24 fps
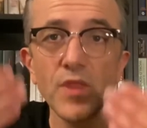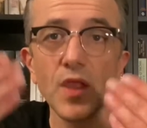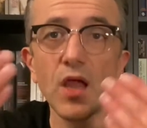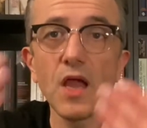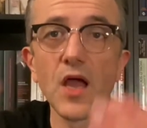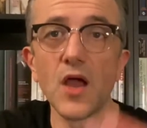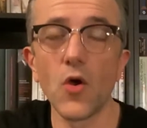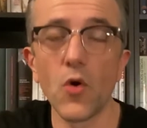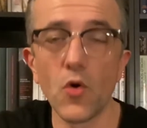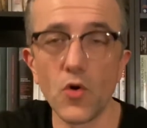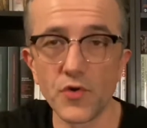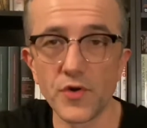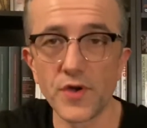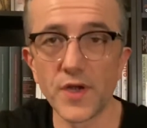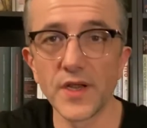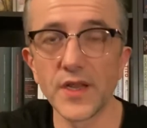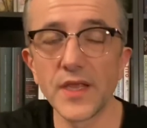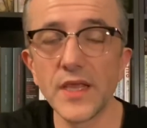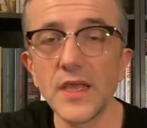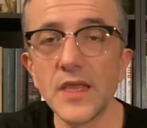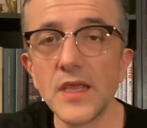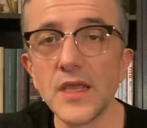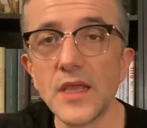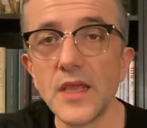
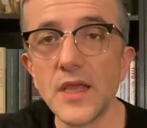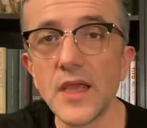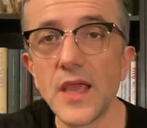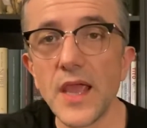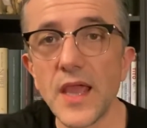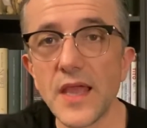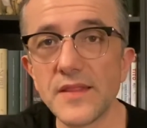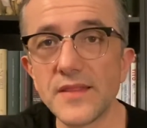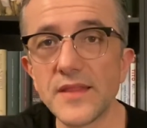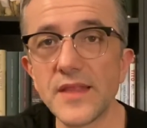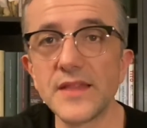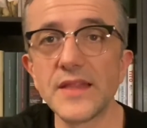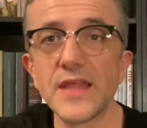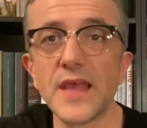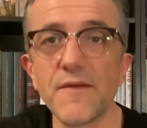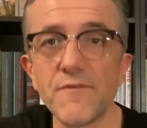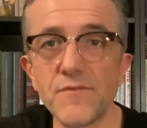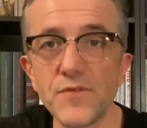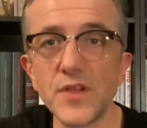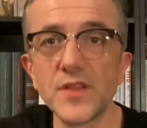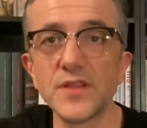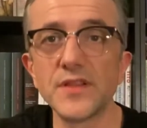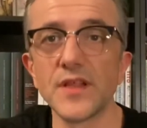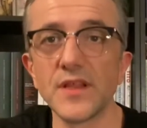orally, and then they
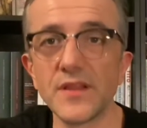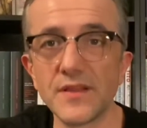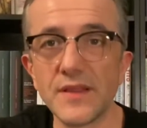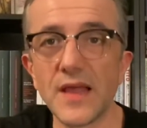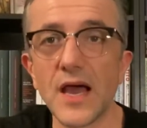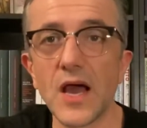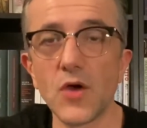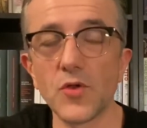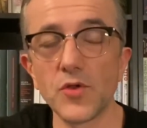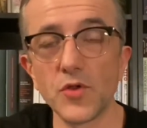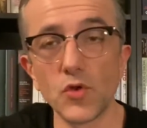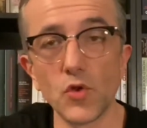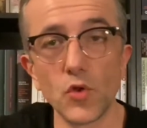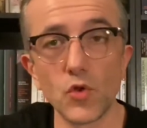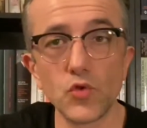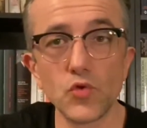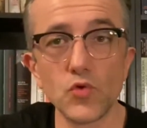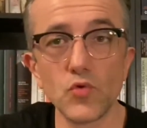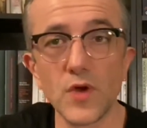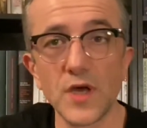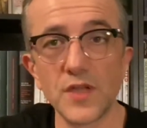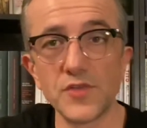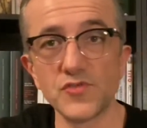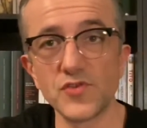have written down
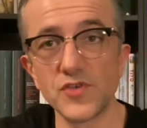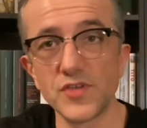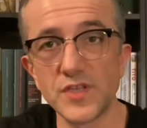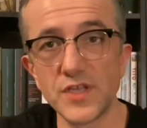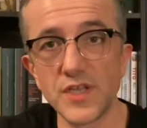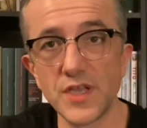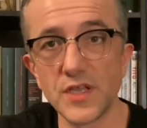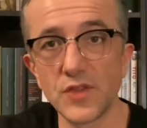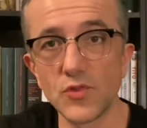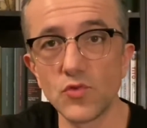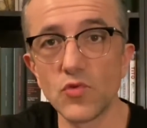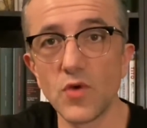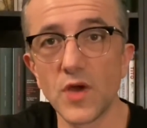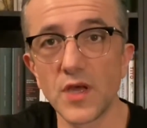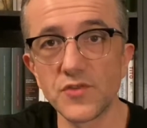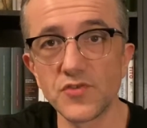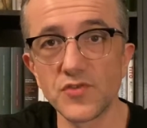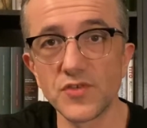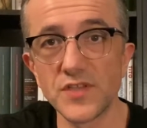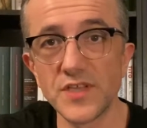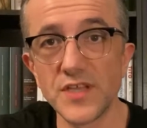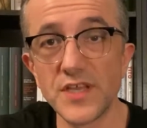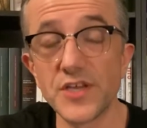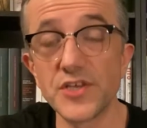
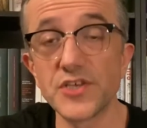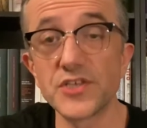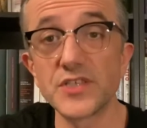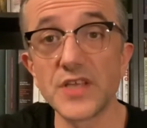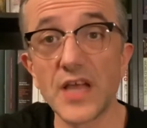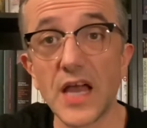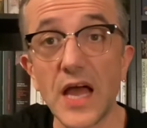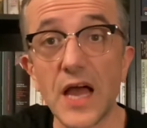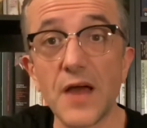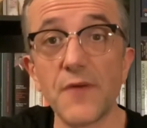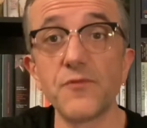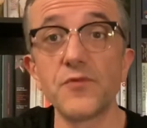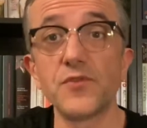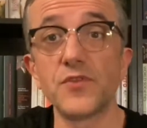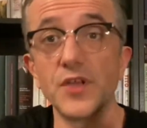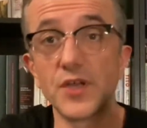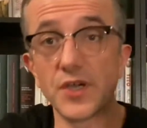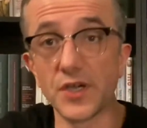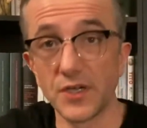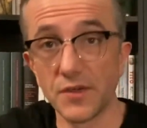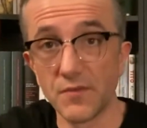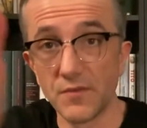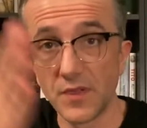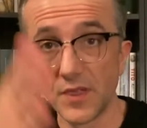200 years
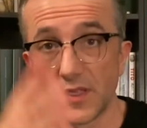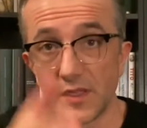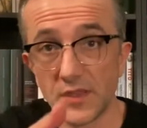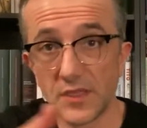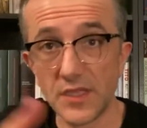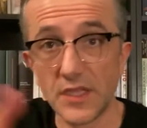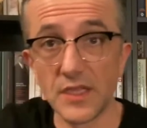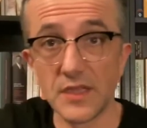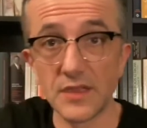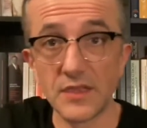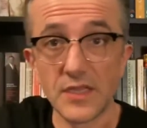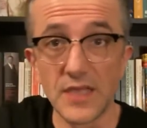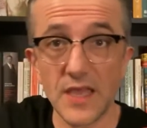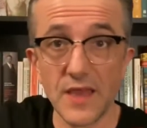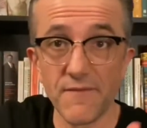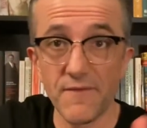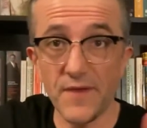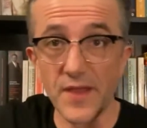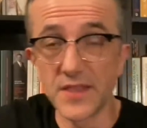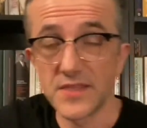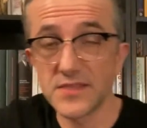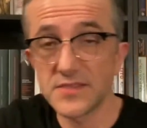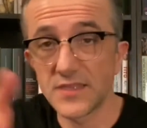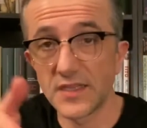after the
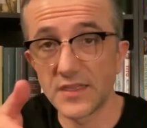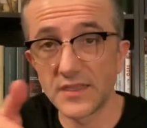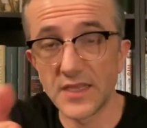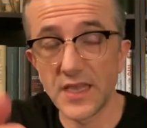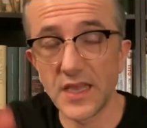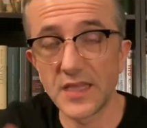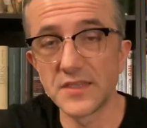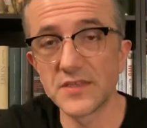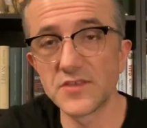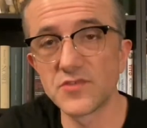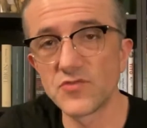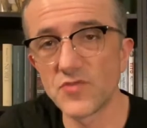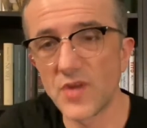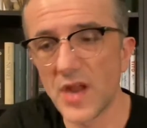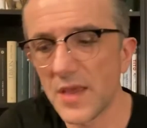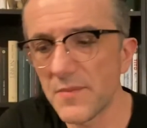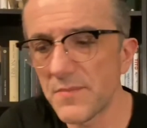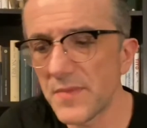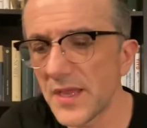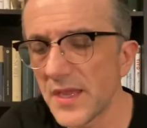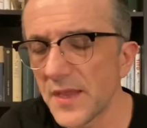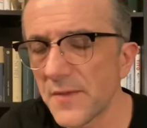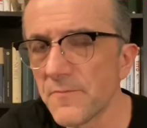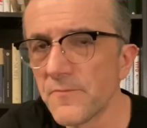events that they are
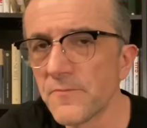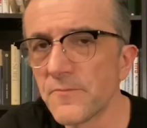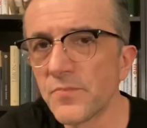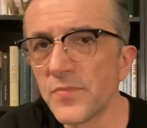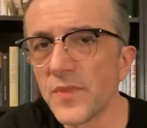describing.